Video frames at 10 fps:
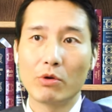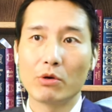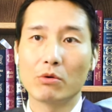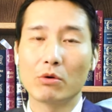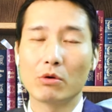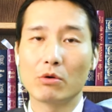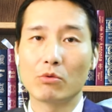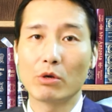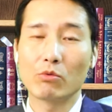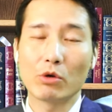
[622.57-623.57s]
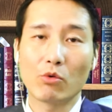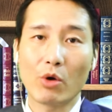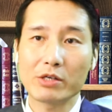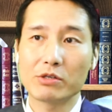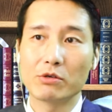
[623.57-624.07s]
will
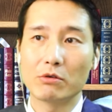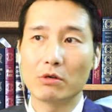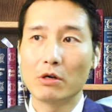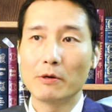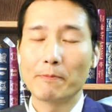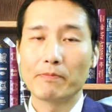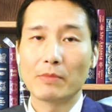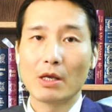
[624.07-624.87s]
request you